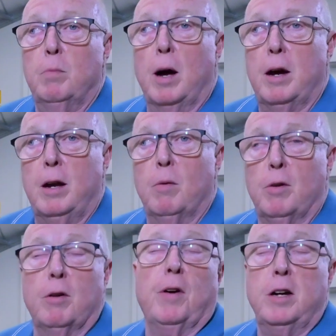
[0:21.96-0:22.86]
We've
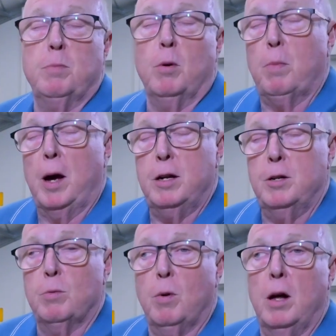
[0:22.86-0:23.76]
got a Facebook page
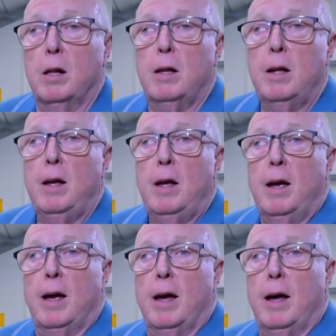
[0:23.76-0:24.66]
as well.
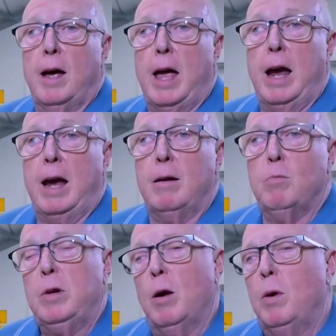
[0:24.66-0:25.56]

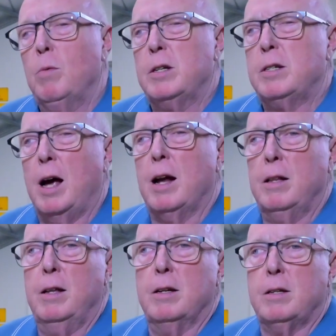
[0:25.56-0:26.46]
And when we
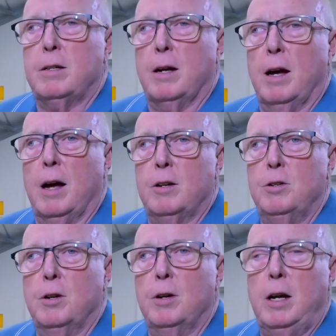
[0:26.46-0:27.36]
started this
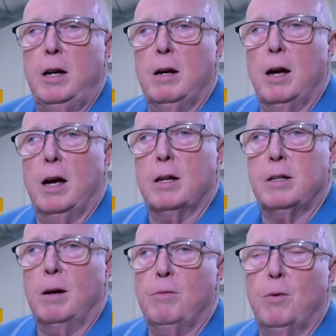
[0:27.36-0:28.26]
journey
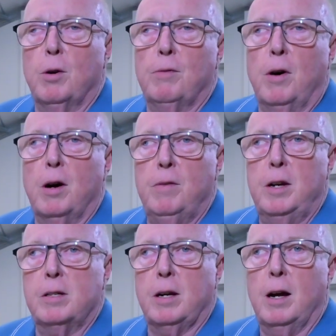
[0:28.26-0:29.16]
some 4 or 5
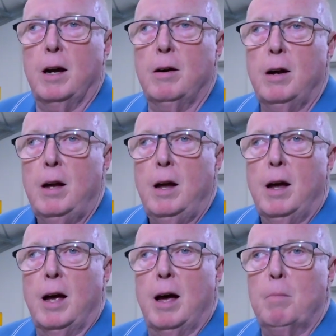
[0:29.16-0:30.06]
years ago,
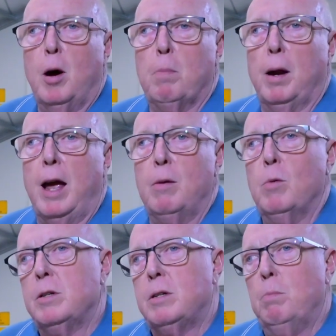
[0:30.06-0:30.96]
my plan
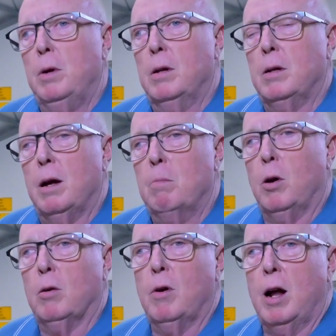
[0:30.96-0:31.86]
was to build a
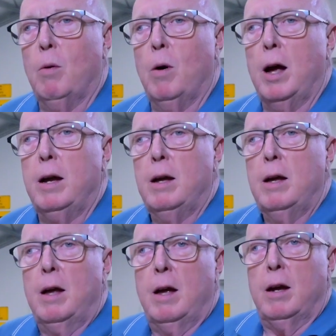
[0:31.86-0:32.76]
model railway,
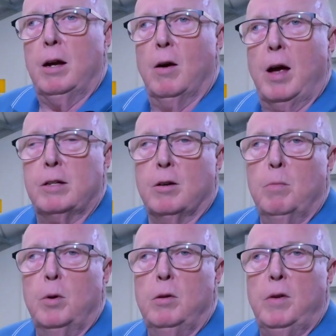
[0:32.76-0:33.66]
as I
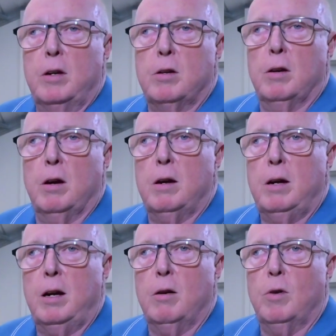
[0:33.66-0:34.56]
move
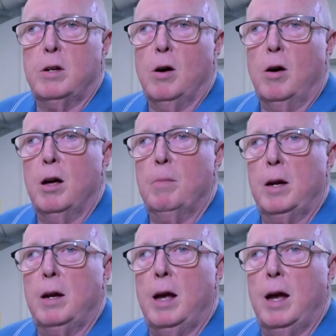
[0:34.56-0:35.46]
into
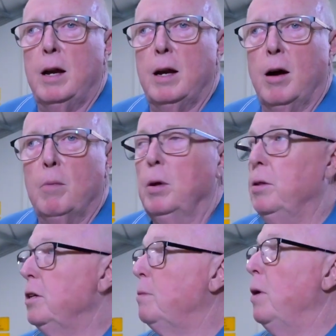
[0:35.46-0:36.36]
retirement. And I built
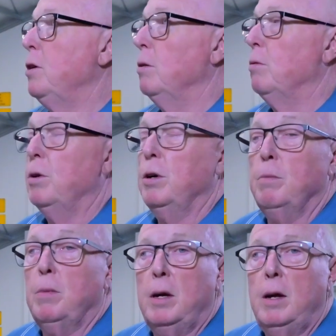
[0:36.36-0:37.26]
this special
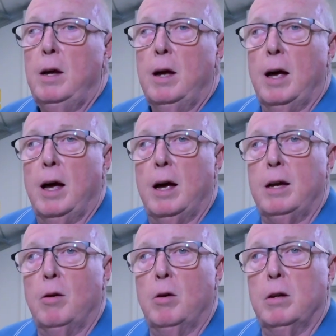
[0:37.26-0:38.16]
room,
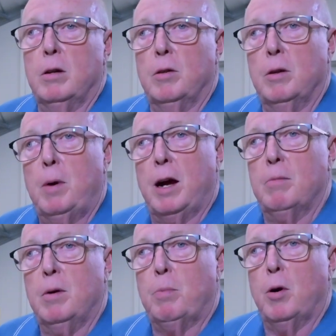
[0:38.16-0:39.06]
on the back of
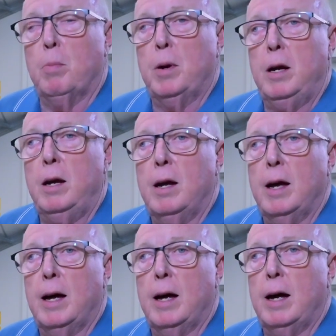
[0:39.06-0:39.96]
my property.
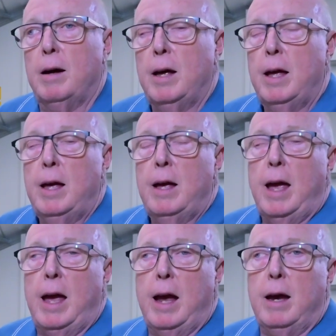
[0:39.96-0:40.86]

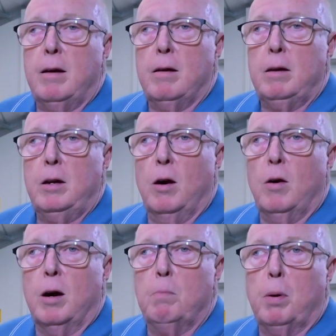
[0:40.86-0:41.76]
And
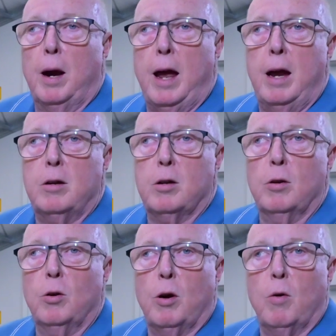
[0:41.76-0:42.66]
I planned to
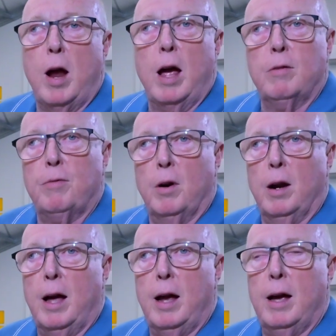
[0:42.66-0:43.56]
look around for a
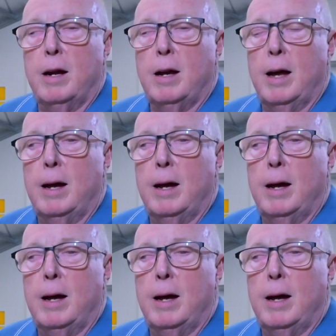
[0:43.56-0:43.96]
layout.